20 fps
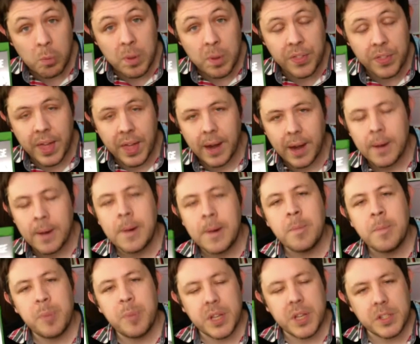with that,
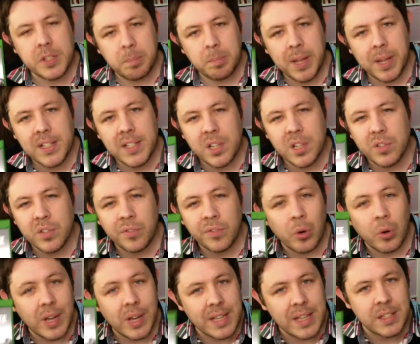because the PlayStation
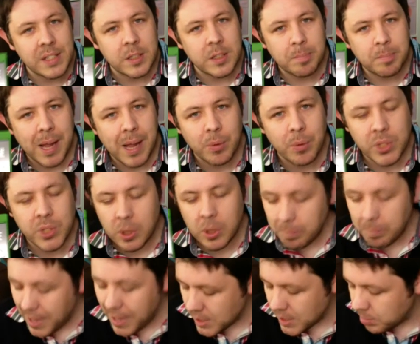4 isn't backwards
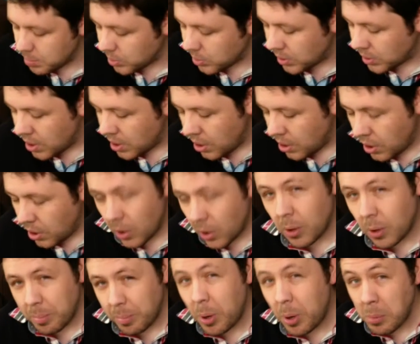compatible. Although
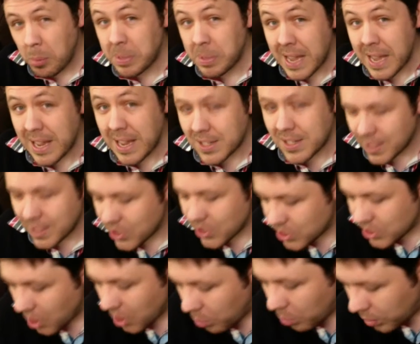it probably is, they just
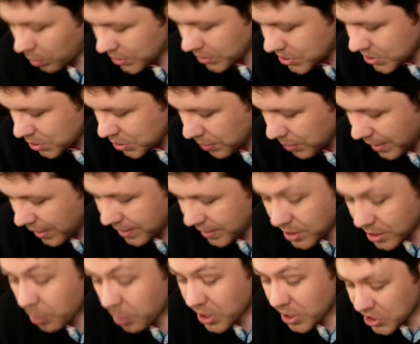don't want to. They
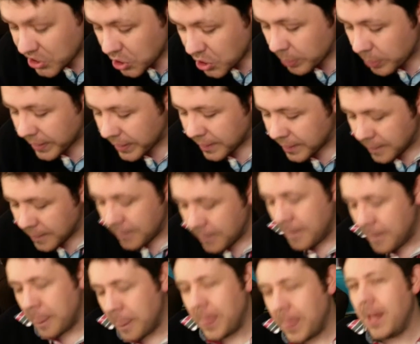don't want to do it,
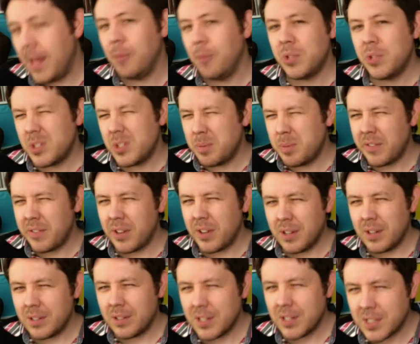which is a bit of a
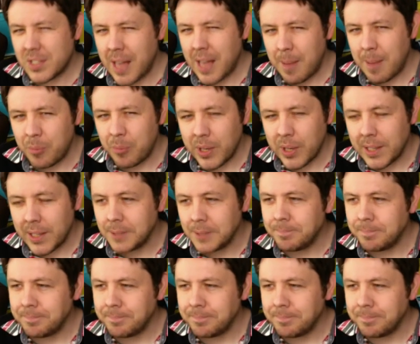scam, really.